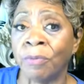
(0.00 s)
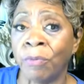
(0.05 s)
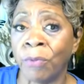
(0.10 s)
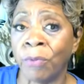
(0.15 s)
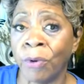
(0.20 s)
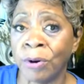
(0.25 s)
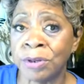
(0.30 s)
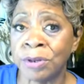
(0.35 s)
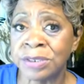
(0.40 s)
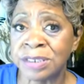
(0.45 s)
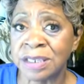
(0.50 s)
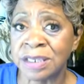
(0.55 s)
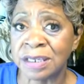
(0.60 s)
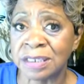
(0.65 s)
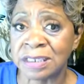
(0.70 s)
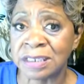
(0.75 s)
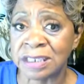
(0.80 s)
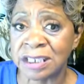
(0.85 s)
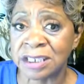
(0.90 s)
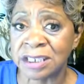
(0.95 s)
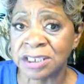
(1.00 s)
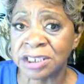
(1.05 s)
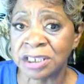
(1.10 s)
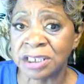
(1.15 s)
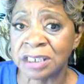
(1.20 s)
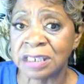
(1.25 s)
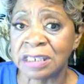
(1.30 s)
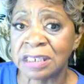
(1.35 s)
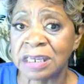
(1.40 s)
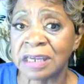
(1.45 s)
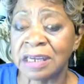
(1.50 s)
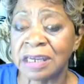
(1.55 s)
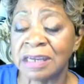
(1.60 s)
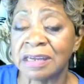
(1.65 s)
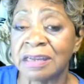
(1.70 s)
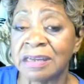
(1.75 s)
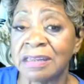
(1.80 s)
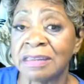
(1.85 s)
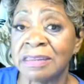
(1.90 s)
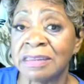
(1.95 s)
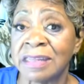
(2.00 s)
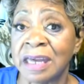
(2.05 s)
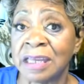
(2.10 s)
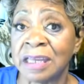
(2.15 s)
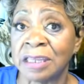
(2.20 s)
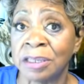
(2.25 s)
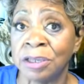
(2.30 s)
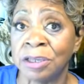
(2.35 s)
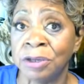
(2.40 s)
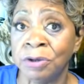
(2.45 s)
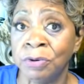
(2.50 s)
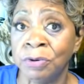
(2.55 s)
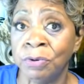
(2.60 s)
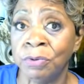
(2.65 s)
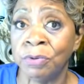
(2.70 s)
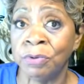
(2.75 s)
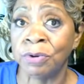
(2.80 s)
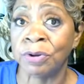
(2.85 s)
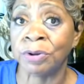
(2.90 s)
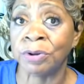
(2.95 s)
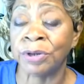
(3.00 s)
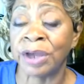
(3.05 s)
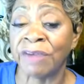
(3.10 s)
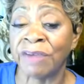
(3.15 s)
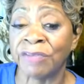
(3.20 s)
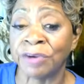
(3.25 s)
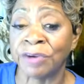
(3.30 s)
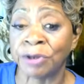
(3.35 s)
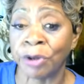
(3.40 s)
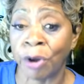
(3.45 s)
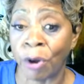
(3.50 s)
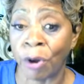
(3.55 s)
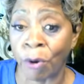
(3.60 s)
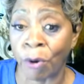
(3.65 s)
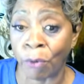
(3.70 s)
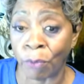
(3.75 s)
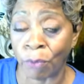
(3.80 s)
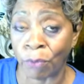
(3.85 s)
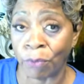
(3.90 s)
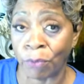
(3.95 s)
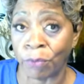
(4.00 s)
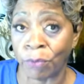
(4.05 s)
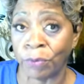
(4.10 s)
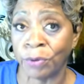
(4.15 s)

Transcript: in worse condition than you could ever know.